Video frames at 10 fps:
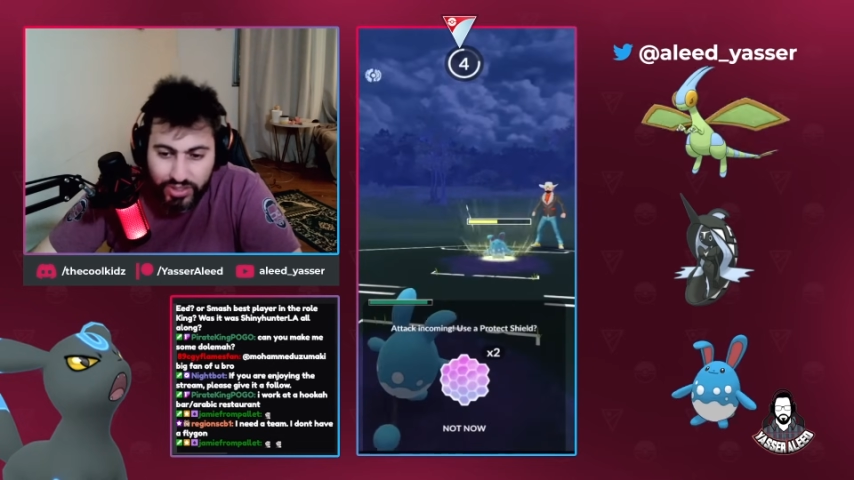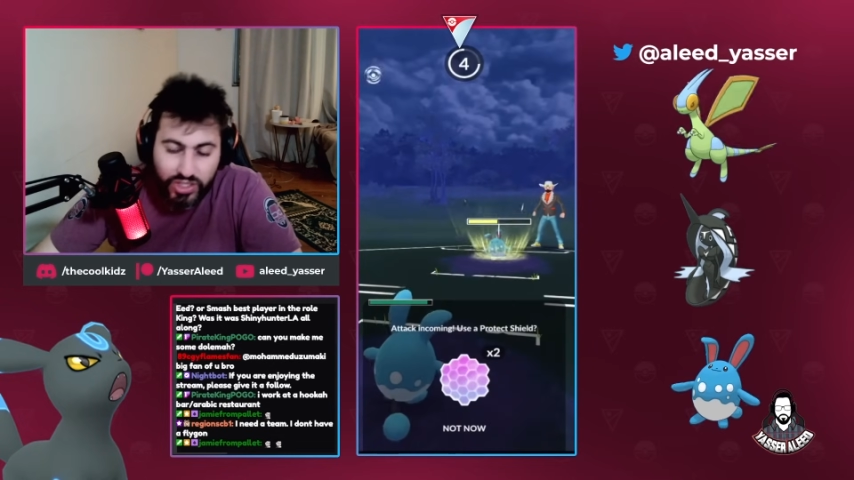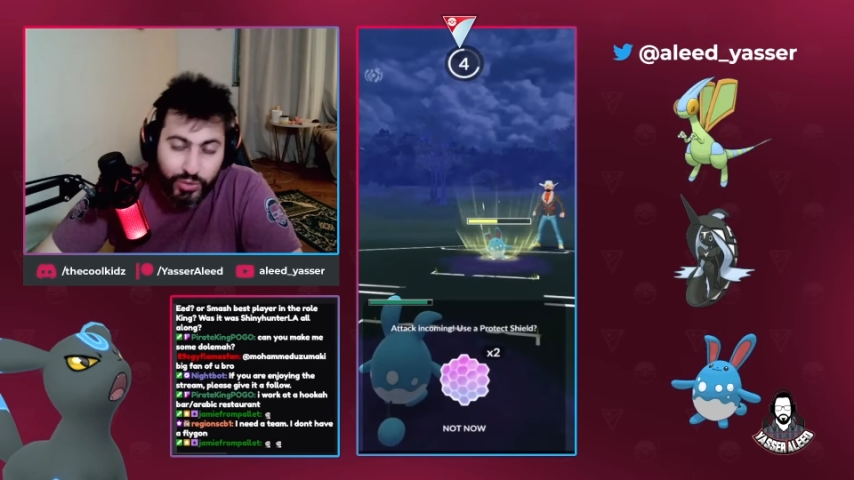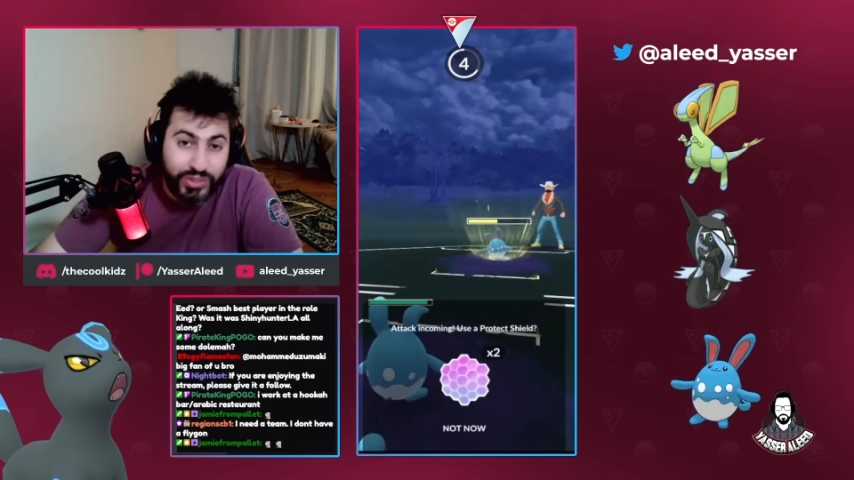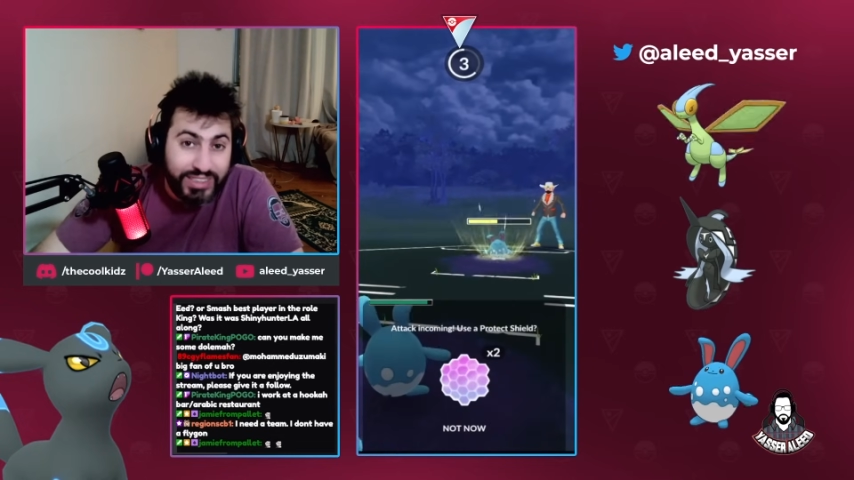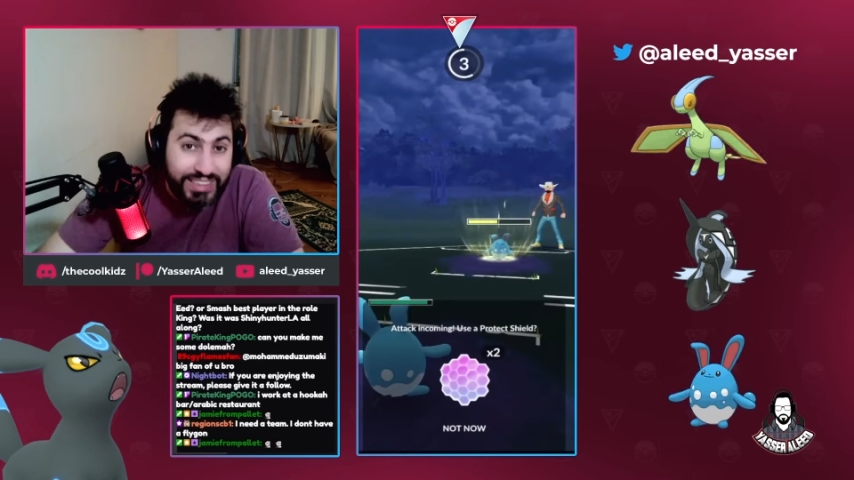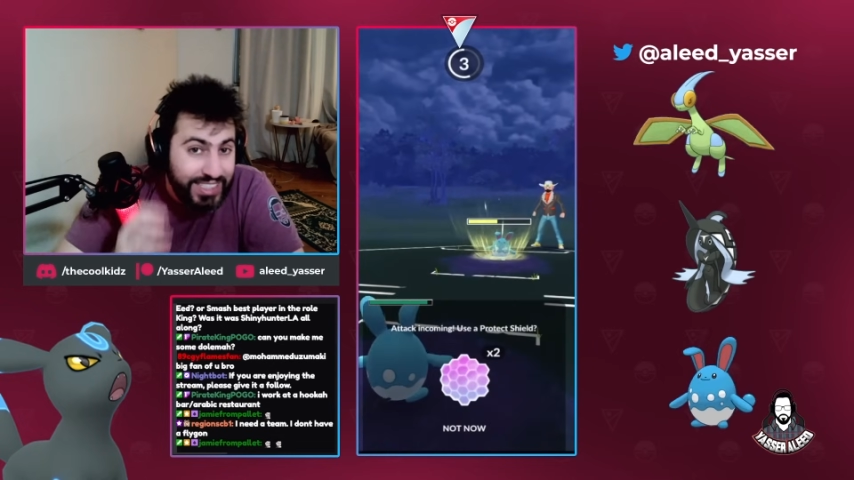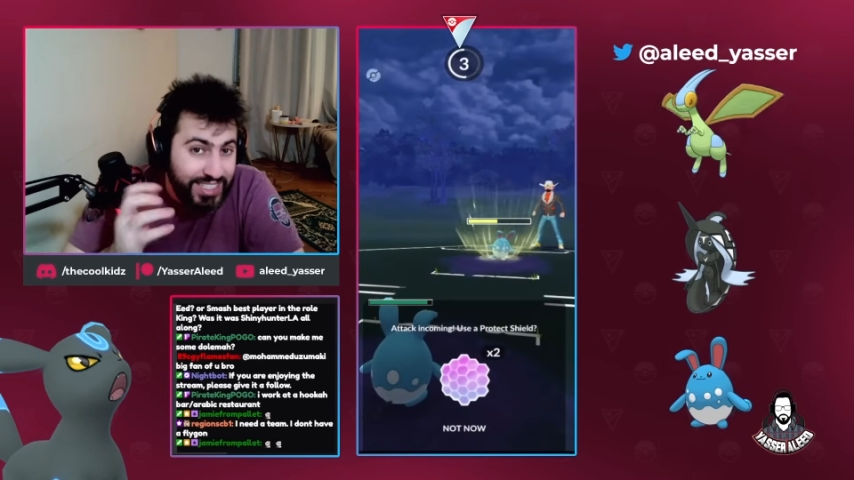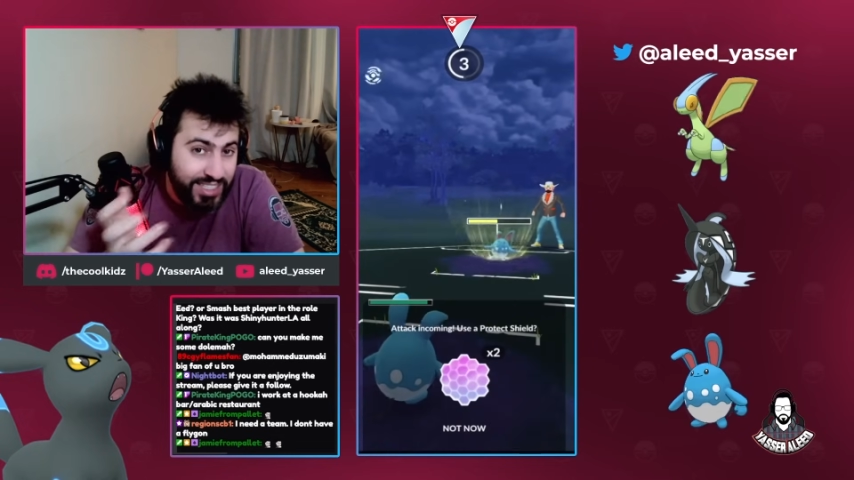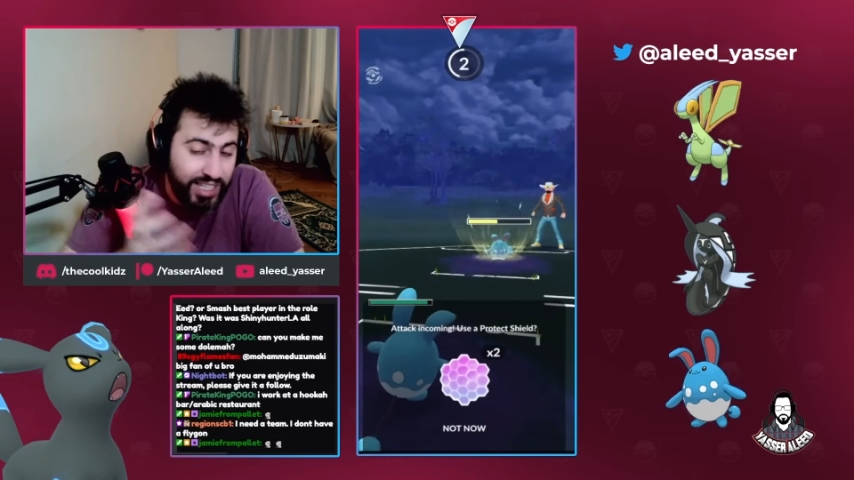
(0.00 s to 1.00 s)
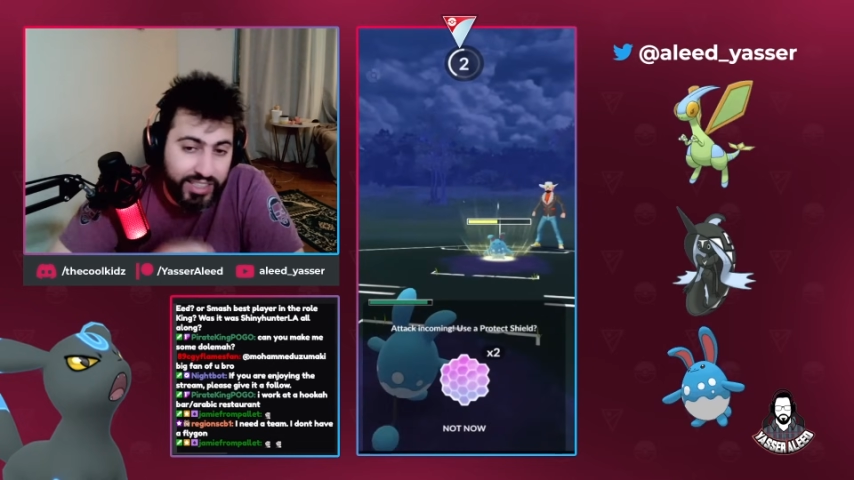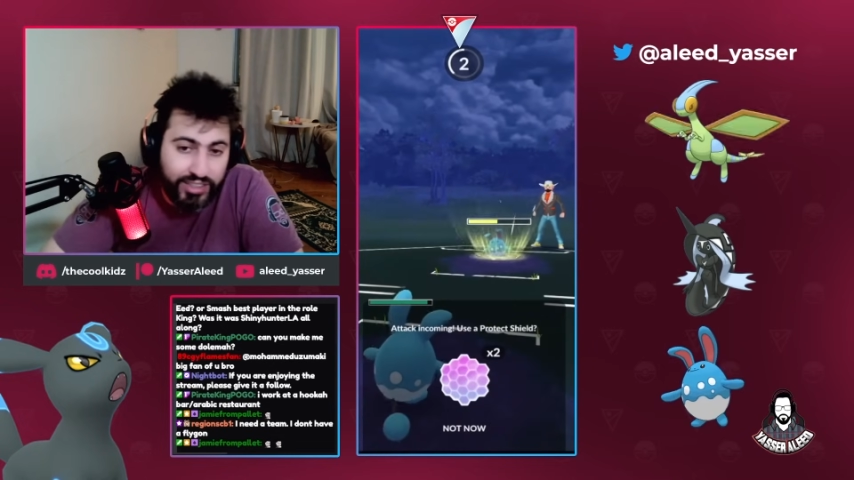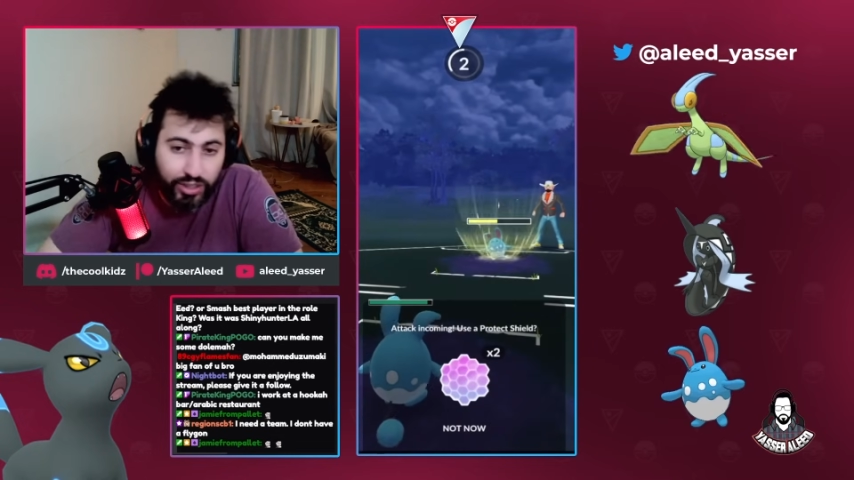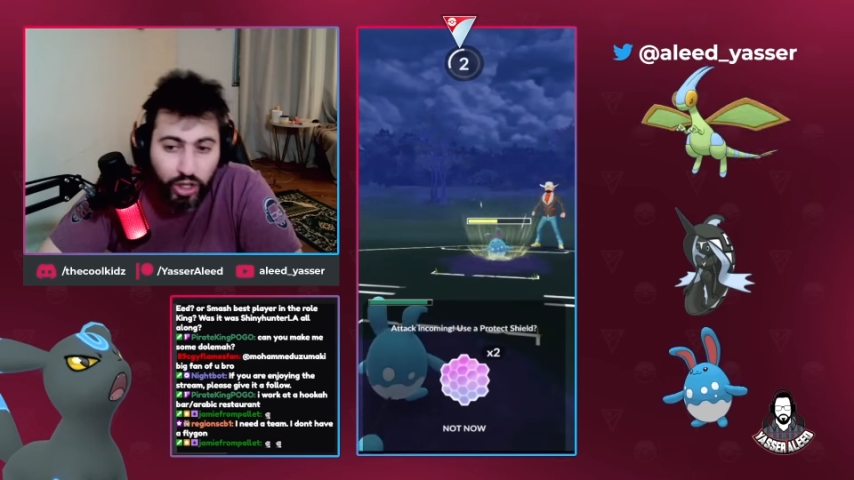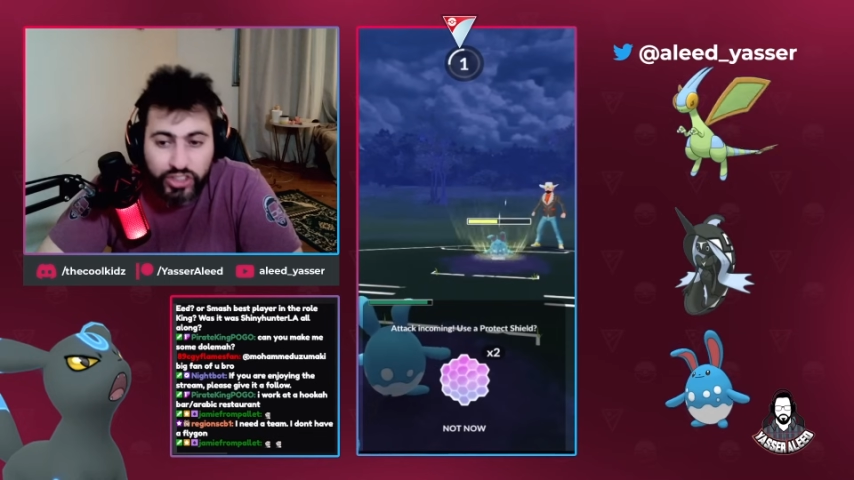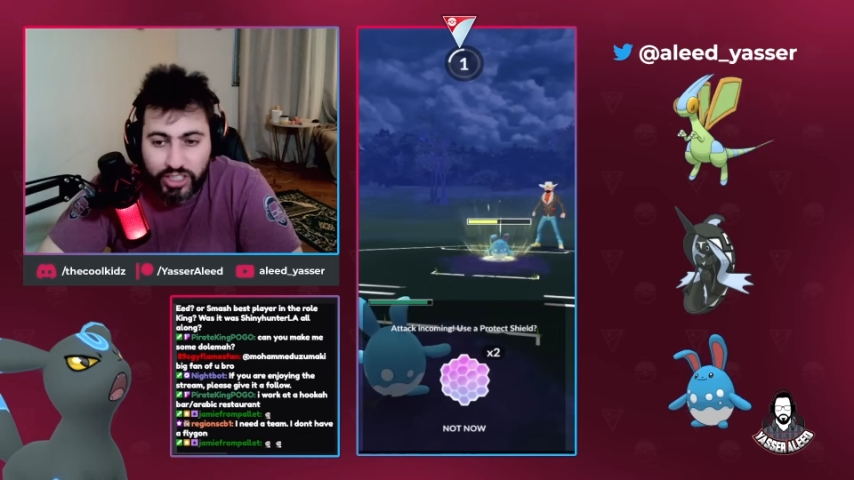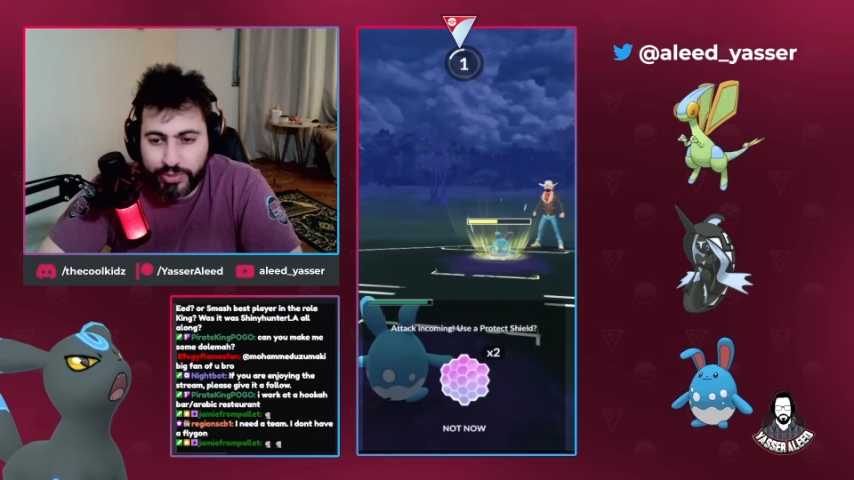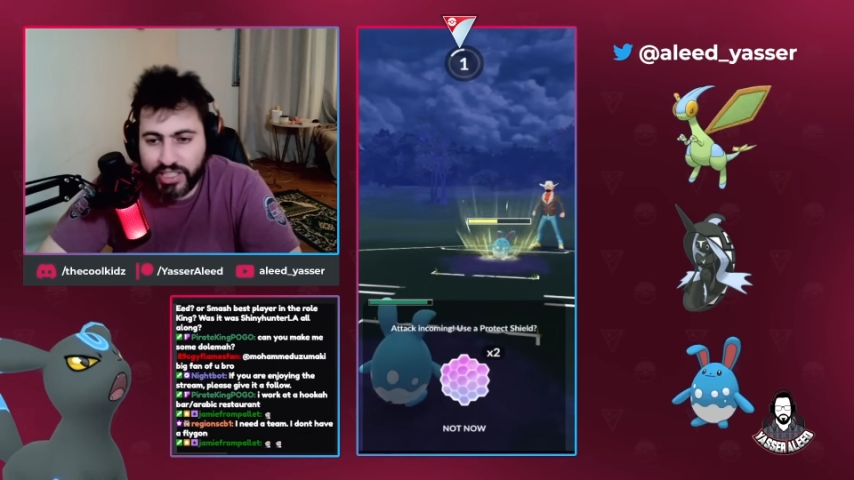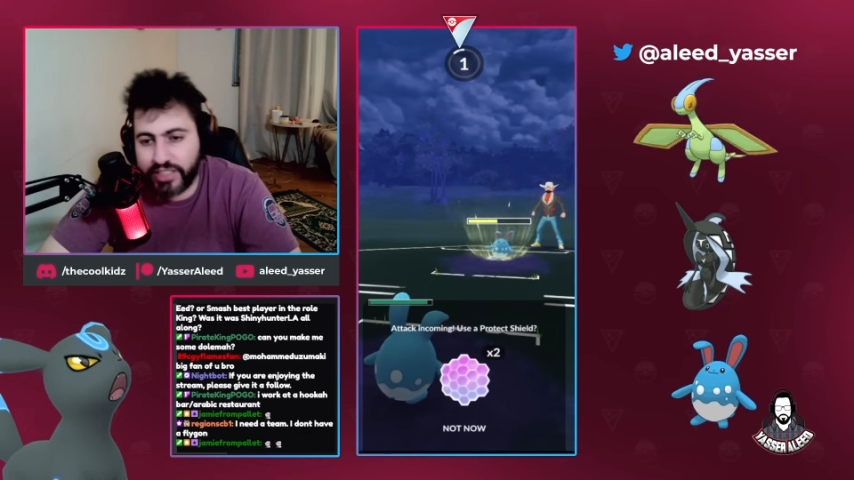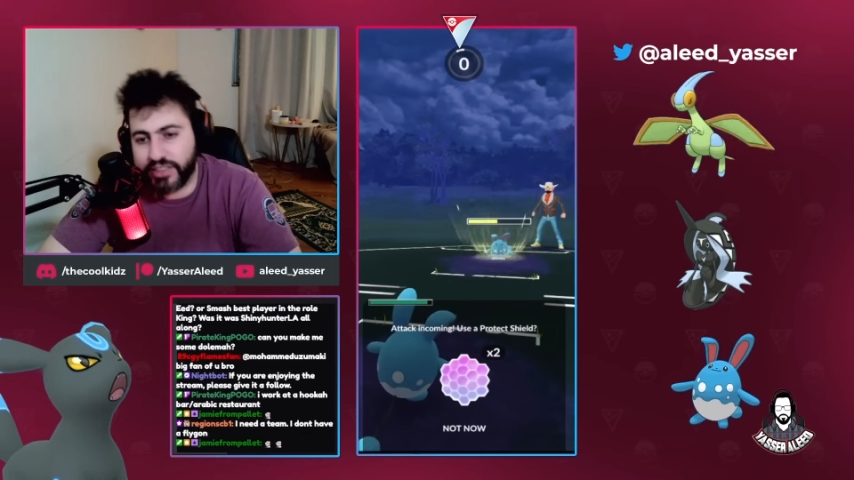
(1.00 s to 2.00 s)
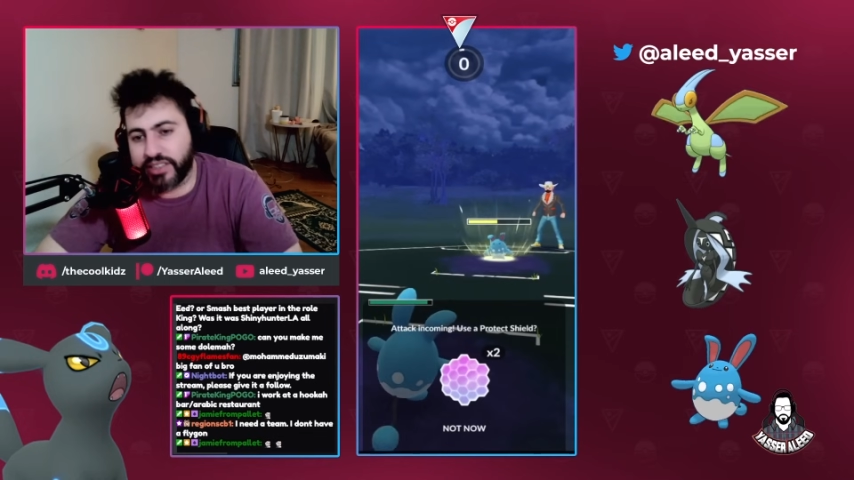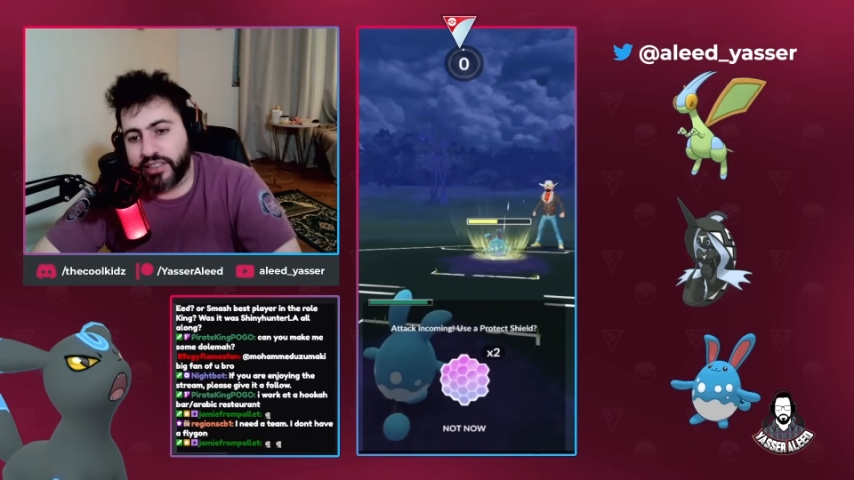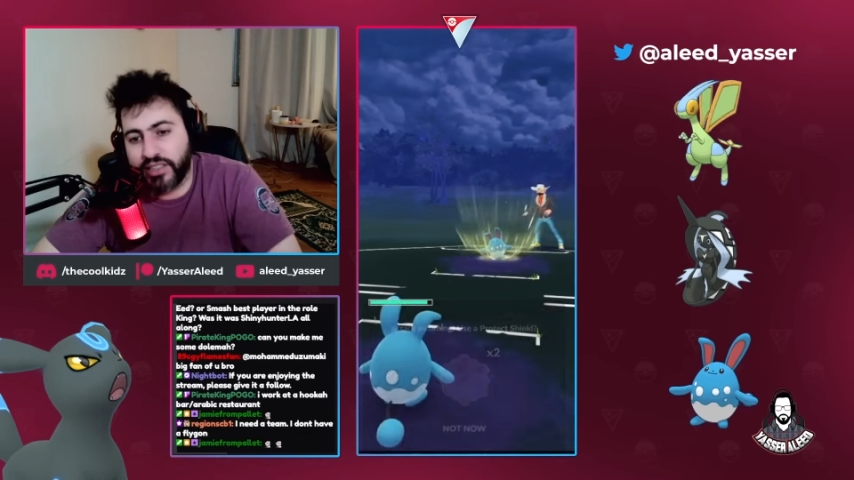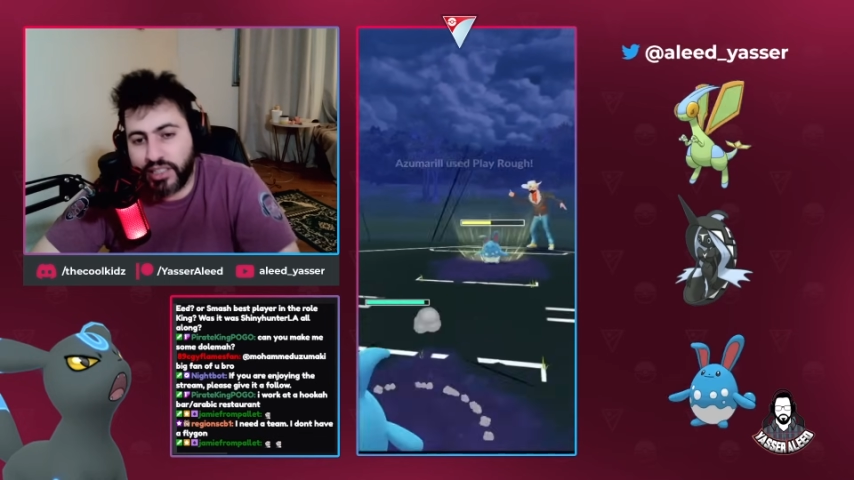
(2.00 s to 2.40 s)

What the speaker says: So this is like the logic behind it.